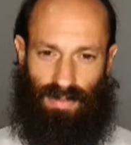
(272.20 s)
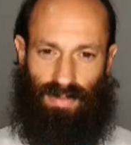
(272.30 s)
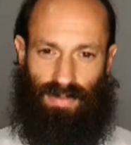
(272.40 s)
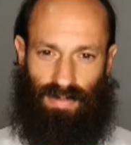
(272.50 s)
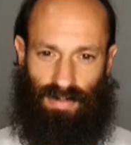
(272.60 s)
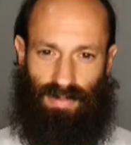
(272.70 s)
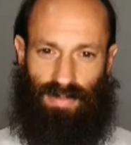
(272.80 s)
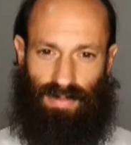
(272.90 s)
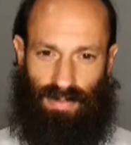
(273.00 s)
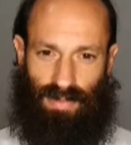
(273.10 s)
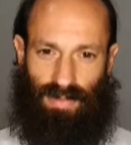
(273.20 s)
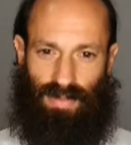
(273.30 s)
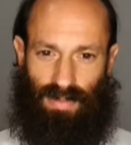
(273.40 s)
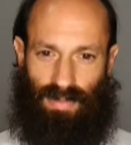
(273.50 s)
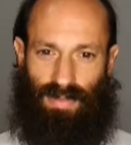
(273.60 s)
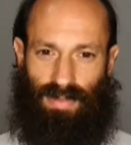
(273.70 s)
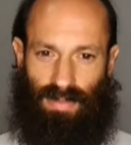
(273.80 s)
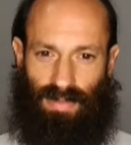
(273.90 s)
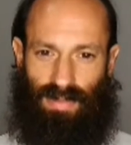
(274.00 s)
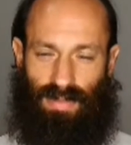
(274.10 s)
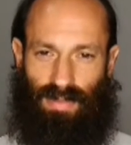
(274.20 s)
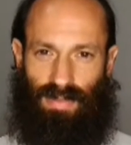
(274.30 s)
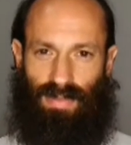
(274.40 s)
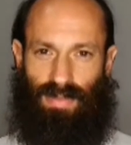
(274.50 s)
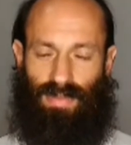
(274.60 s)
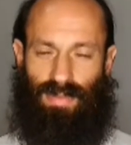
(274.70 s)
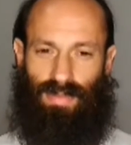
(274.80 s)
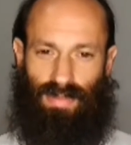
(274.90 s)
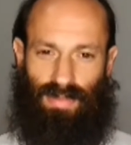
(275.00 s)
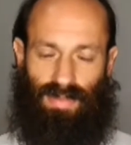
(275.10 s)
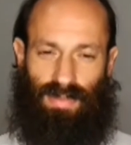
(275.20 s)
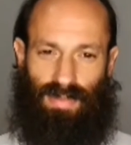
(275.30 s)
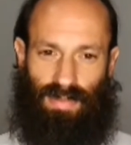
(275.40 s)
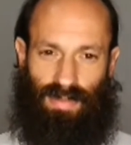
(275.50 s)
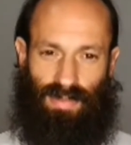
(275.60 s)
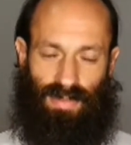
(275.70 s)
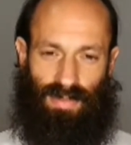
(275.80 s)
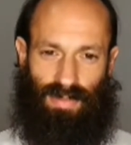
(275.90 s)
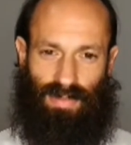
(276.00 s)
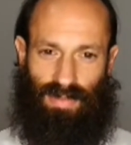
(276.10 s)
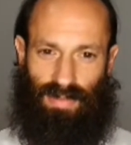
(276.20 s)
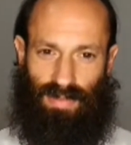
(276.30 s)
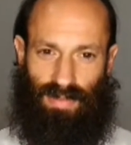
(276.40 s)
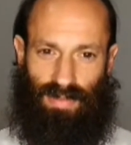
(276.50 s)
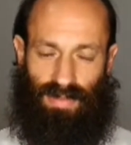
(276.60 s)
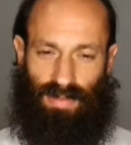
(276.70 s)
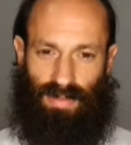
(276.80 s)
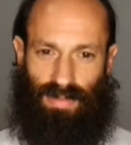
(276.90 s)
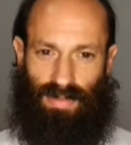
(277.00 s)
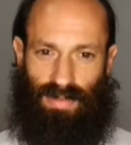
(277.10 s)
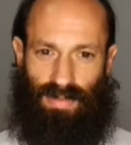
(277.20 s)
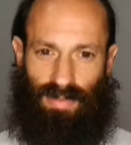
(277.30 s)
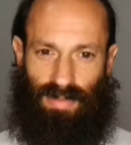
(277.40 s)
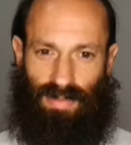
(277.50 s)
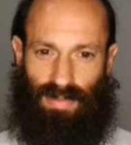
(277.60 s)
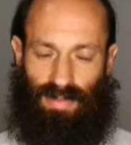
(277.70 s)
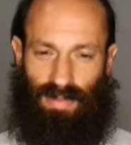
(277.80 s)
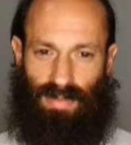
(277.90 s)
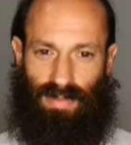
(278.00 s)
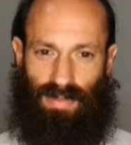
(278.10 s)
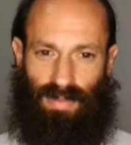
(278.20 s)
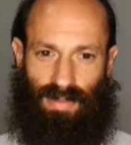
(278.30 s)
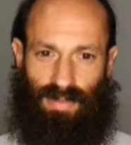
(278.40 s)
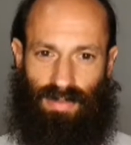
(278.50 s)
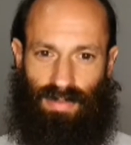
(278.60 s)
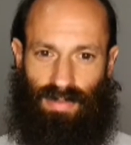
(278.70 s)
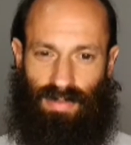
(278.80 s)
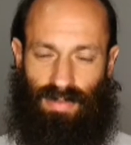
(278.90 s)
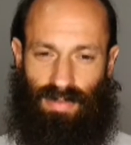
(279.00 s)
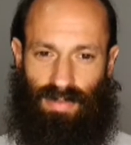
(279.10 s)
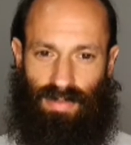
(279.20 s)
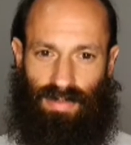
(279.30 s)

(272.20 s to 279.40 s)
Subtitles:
(not speaking)